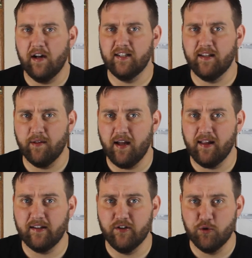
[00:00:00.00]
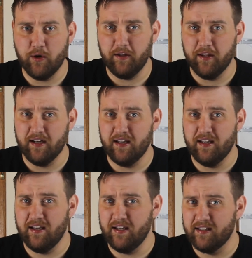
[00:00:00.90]
Finding something I like to drink that
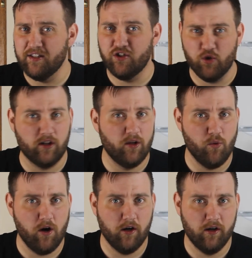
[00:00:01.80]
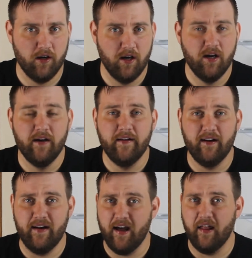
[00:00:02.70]
isn't strictly water,
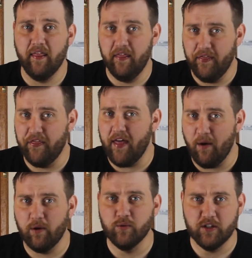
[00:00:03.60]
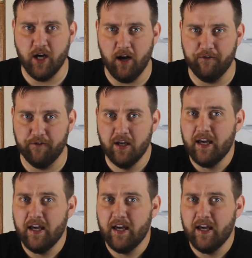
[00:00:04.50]
now that one was tough.